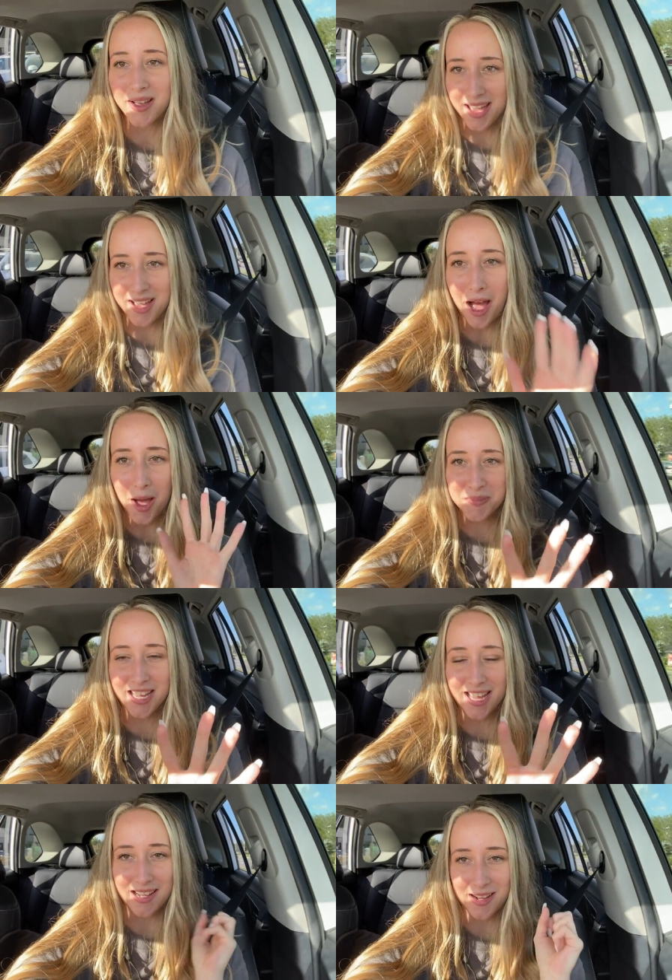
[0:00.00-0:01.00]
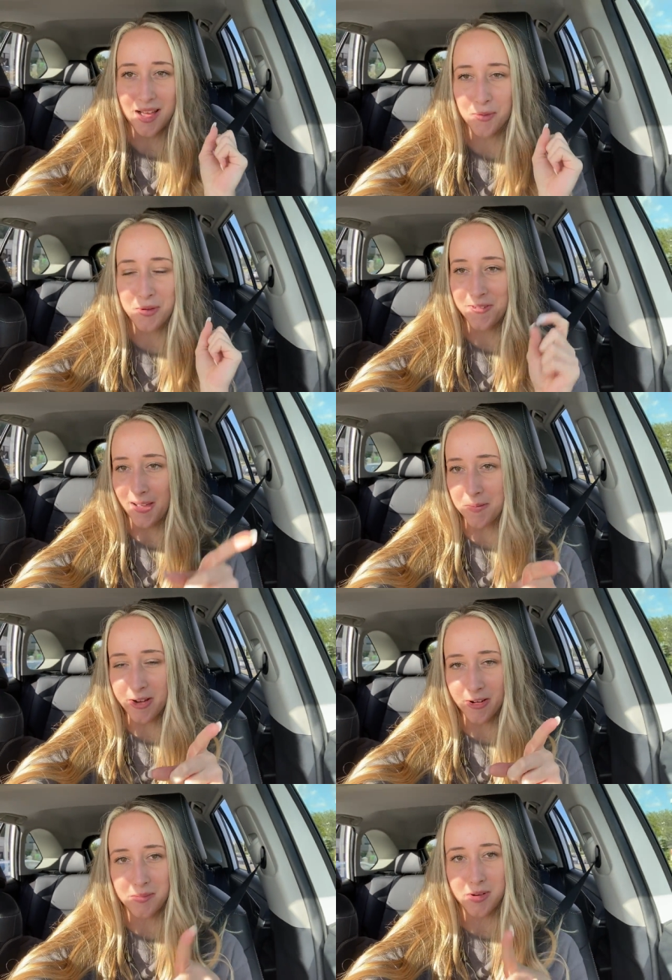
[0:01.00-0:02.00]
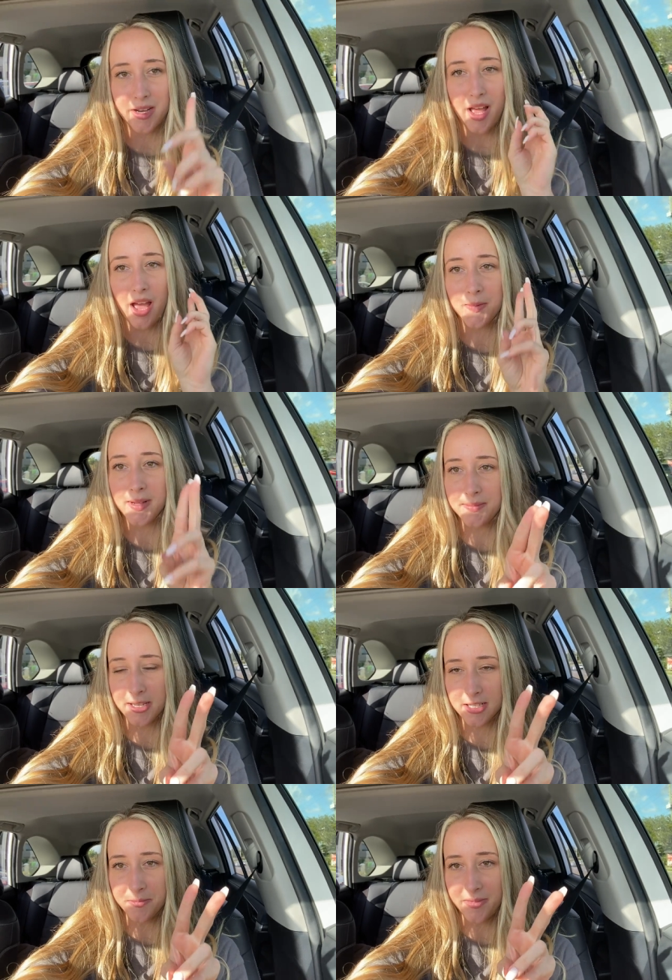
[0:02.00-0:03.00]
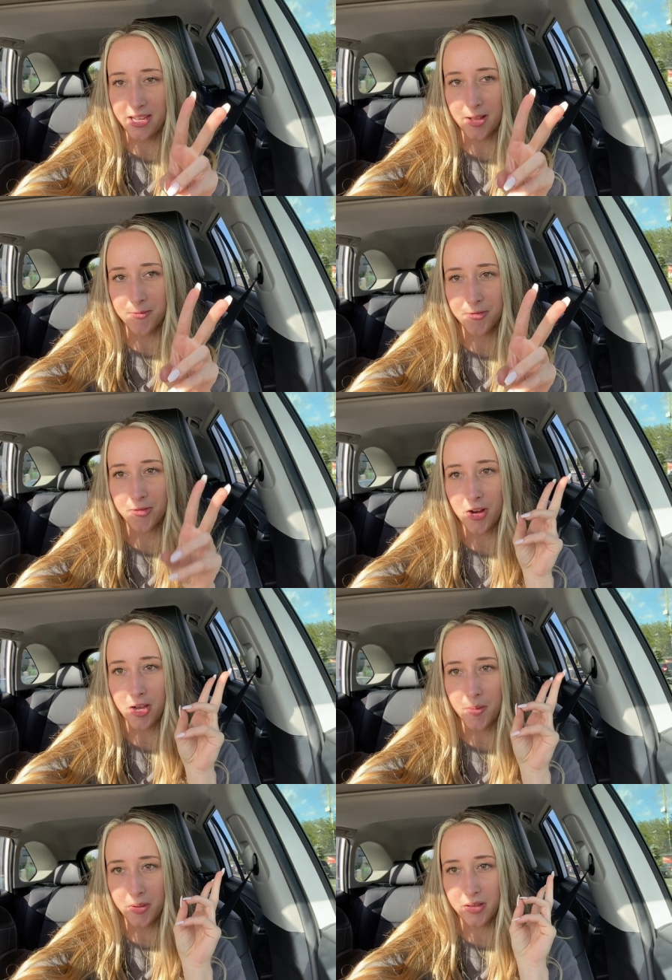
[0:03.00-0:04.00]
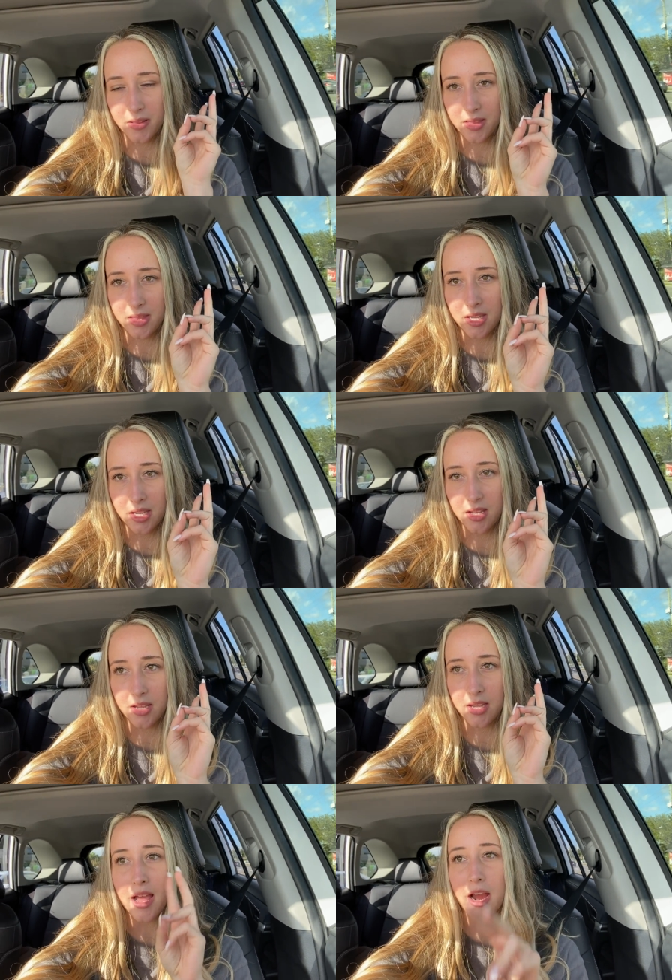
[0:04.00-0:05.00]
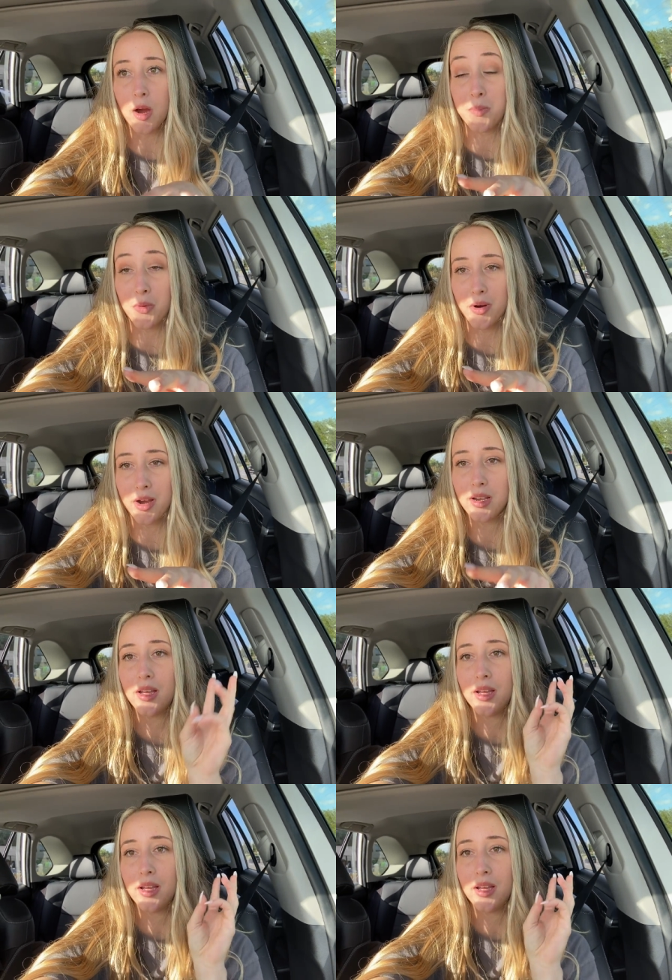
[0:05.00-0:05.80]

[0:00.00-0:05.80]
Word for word: Okay, update. We found my grandma. I went and picked up my aunt from the airport.